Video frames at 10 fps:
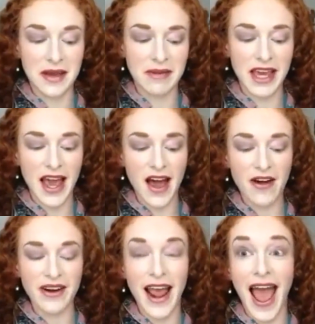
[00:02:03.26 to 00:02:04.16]
coming
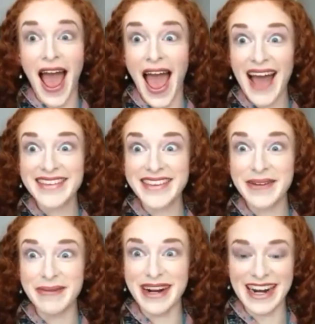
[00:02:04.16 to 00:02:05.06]
out?
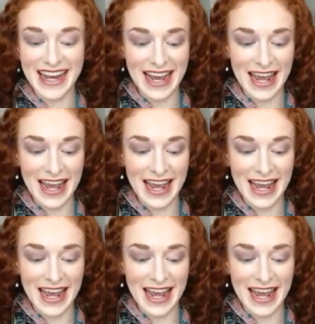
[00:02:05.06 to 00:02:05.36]
So pretty!